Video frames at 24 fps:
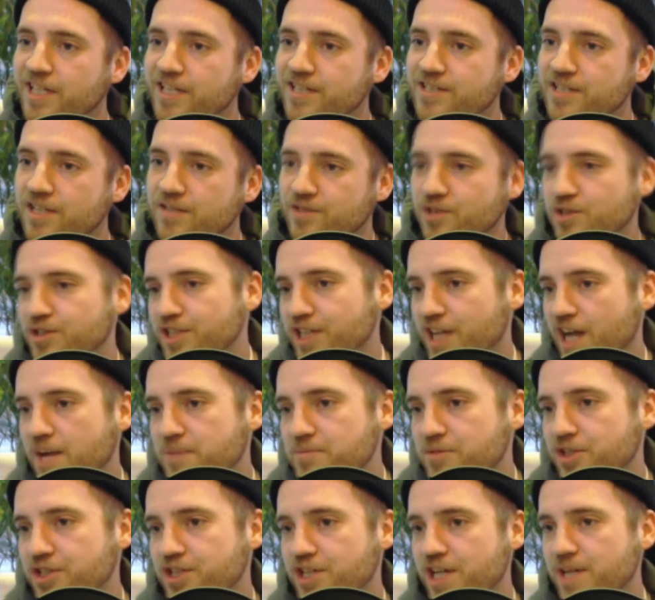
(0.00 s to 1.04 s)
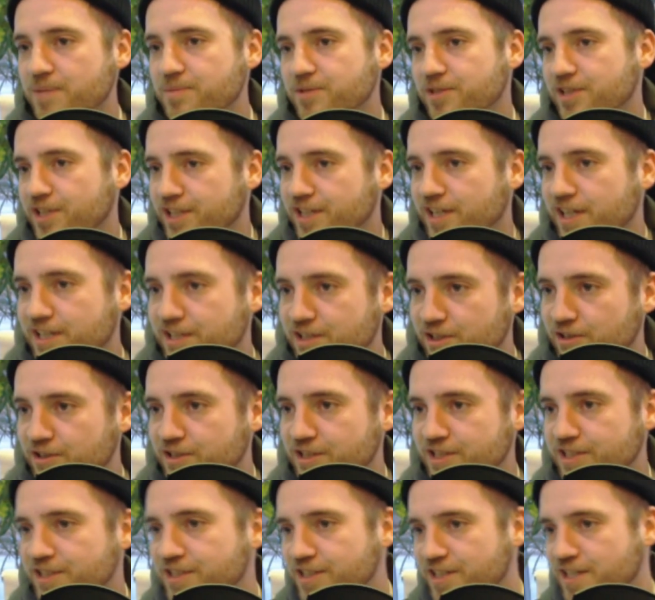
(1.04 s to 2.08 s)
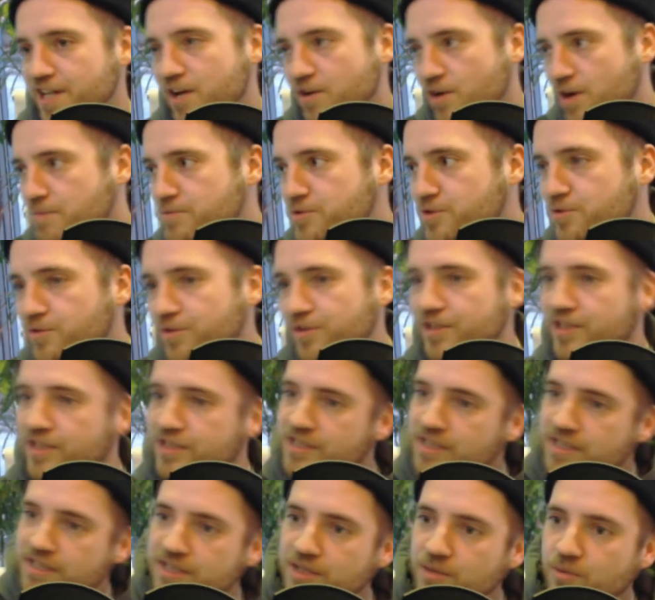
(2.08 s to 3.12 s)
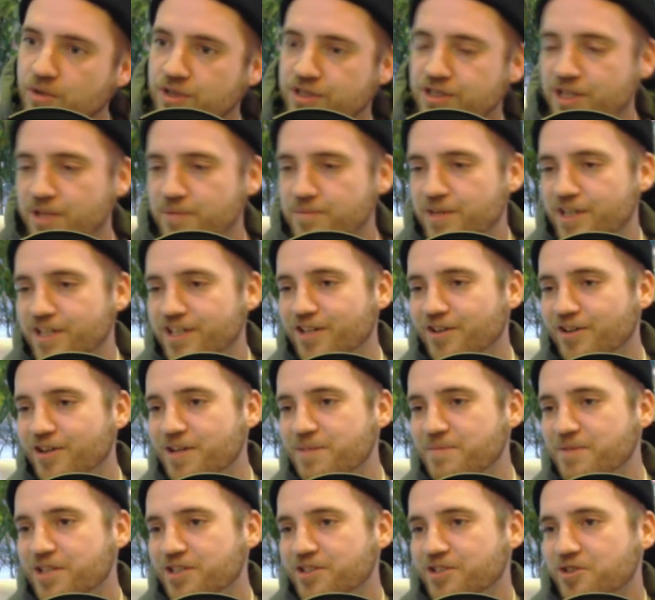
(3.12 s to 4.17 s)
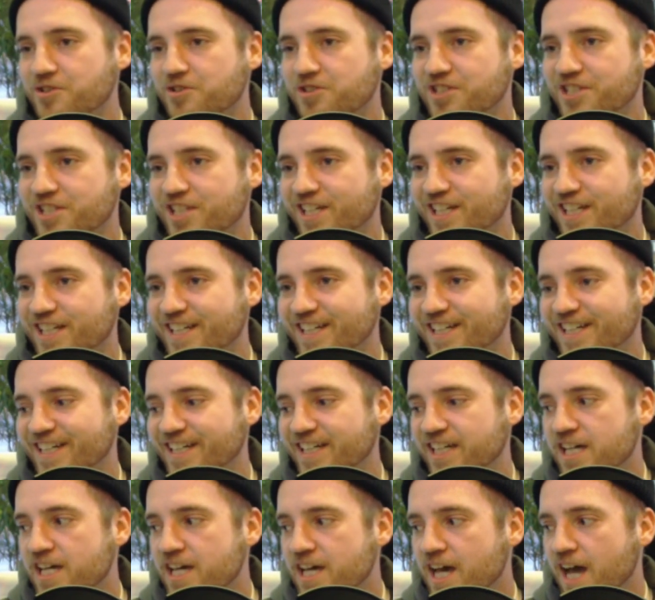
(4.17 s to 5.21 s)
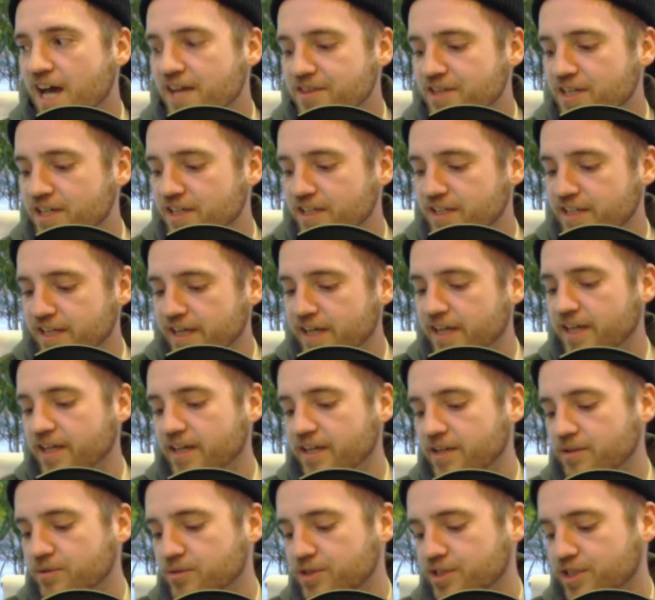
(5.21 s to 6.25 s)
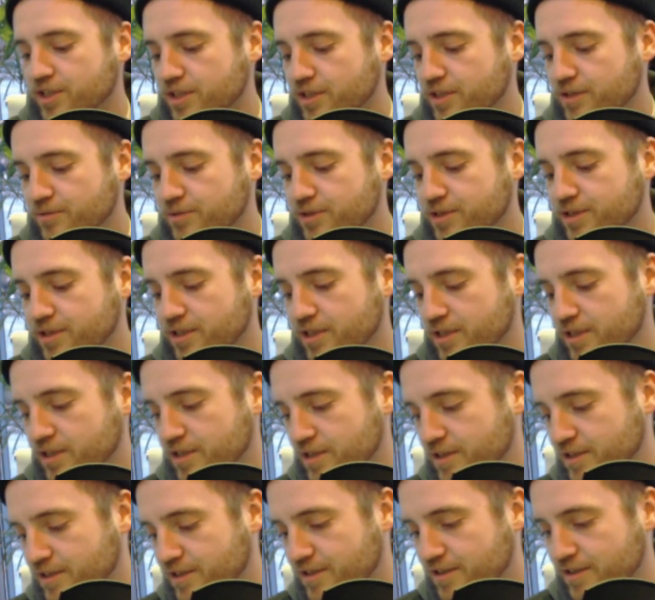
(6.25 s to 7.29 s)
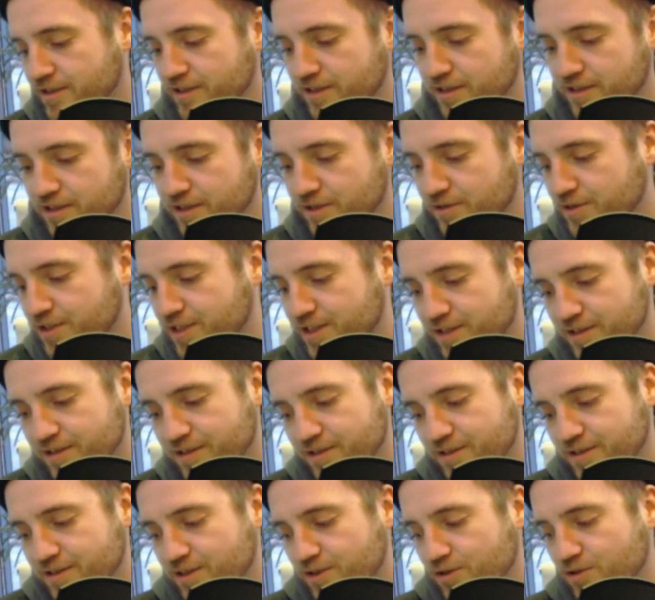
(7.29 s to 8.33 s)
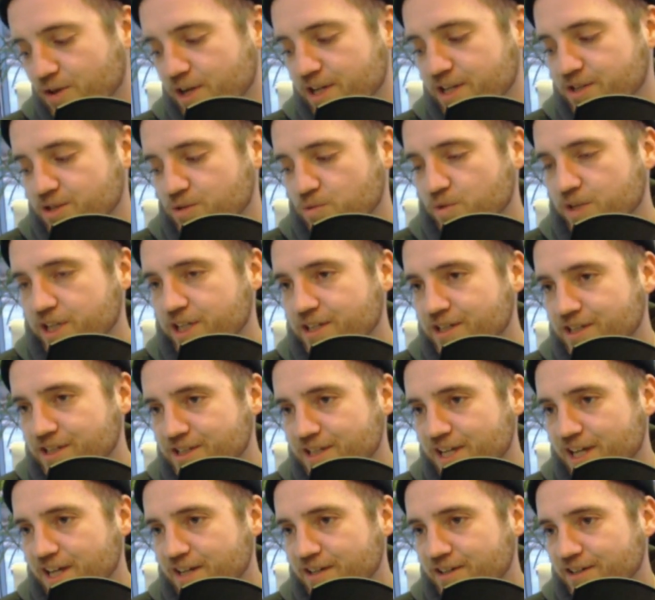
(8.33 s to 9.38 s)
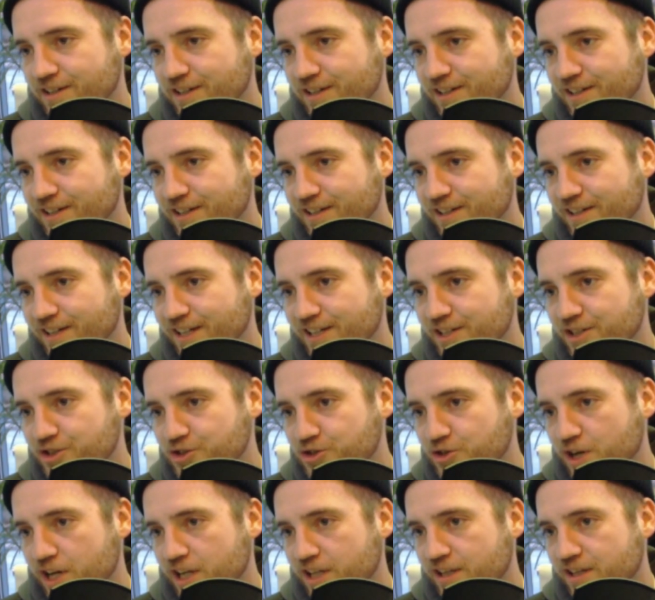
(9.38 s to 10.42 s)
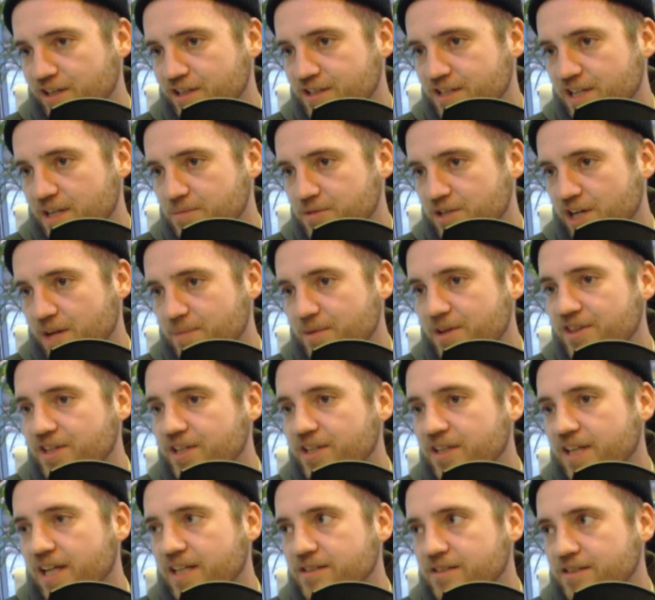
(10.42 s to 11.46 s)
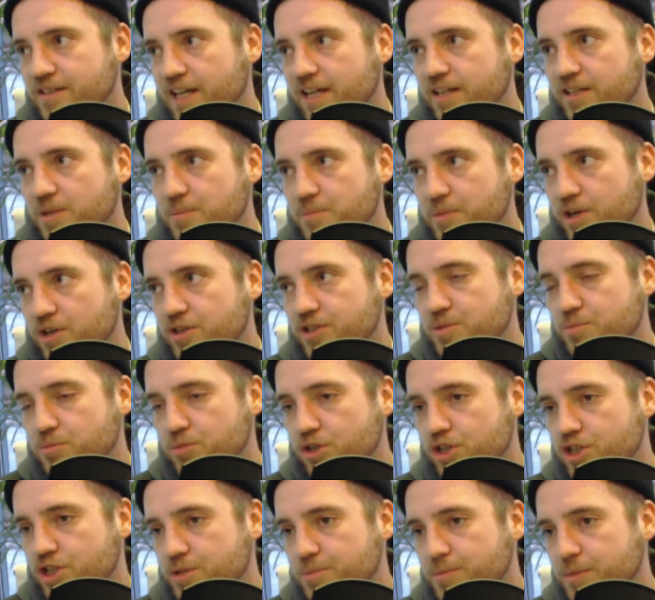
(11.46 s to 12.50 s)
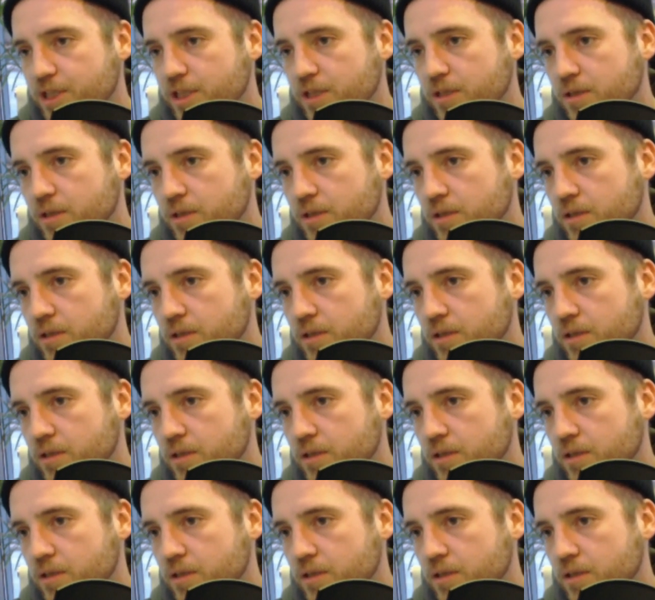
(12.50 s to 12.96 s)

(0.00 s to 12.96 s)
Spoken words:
Yeah. So it's like, I'm the champ and like I did all these things and now I'm doing things and it's like, what's up? You know what I mean? So it's like, I think it was it's a greatest weakness and a strength at the same time. I think that comparison pushed me.